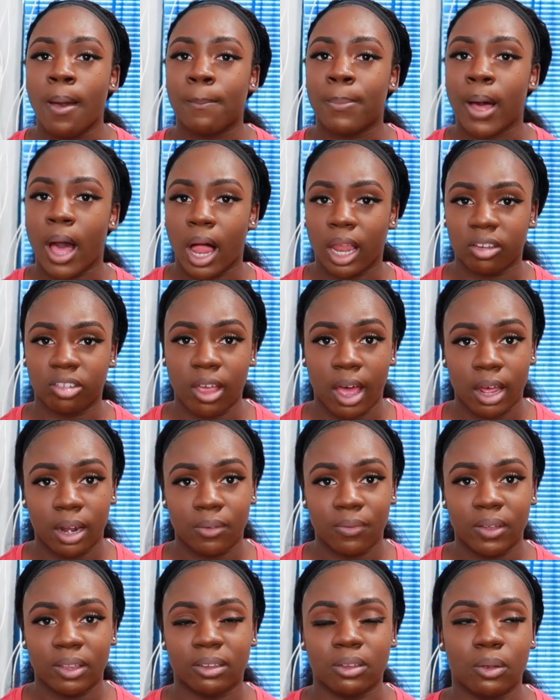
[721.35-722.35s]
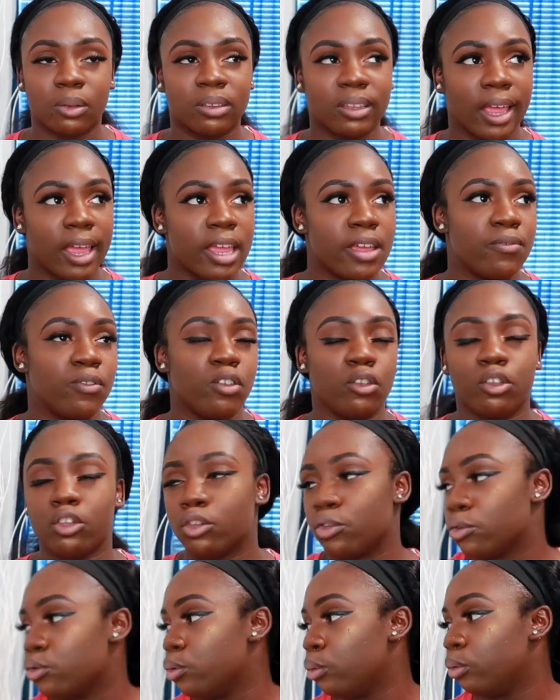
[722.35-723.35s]
polish out of it so say if you
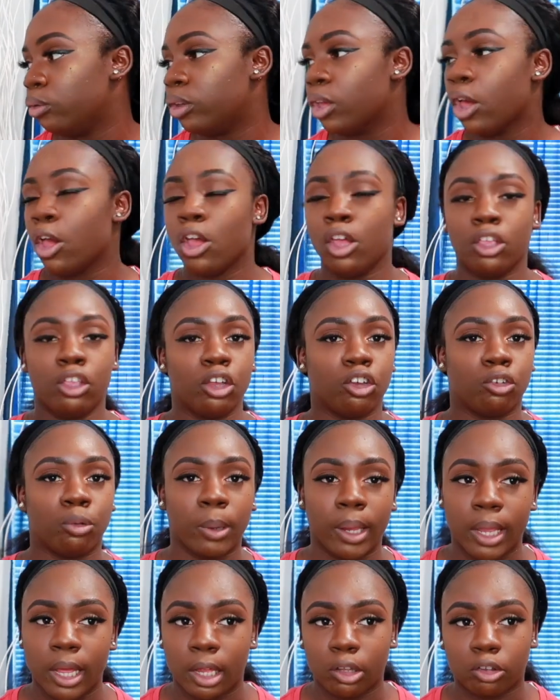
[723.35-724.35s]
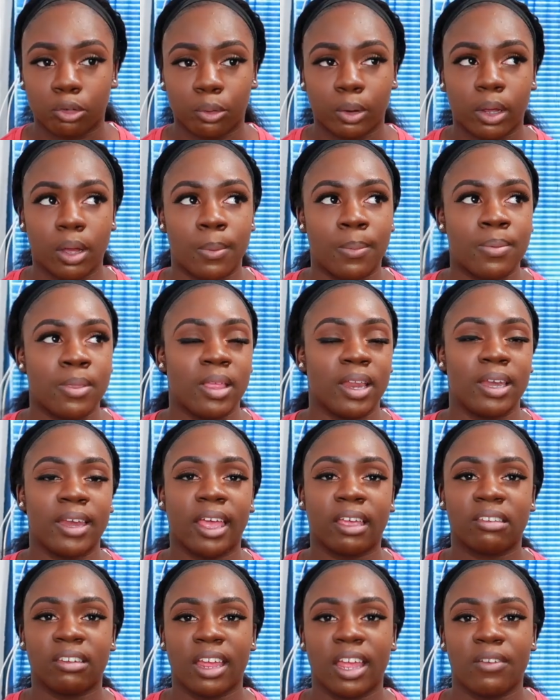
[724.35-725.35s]
use your Tree Hut scrub the
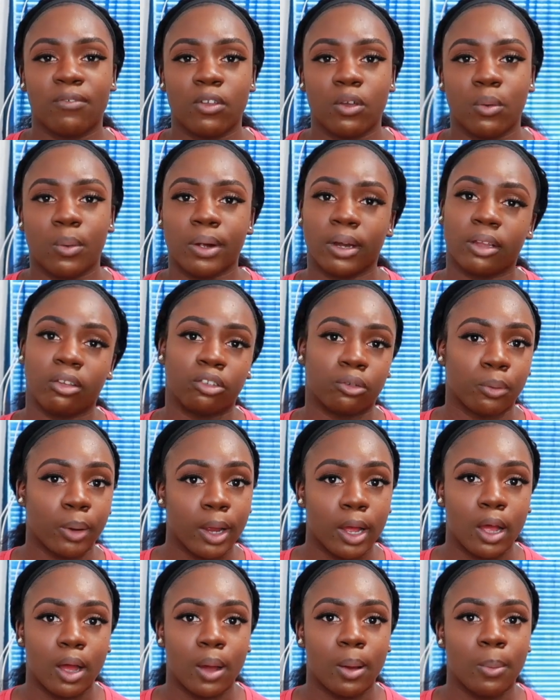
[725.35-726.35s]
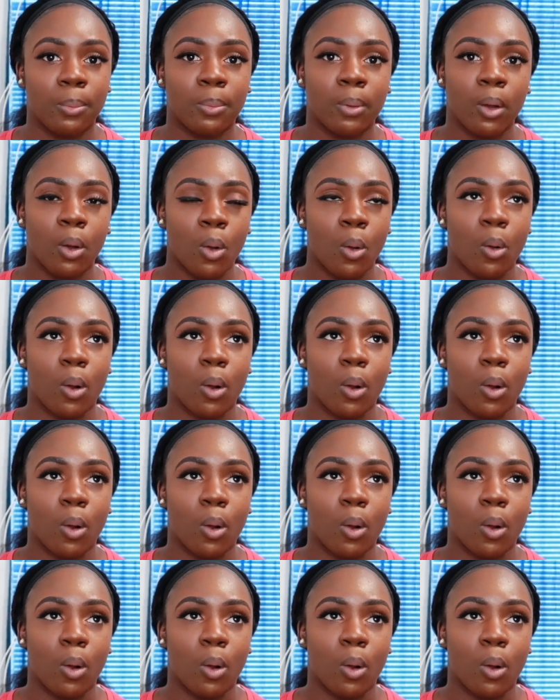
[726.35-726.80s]
next day if you want to scrub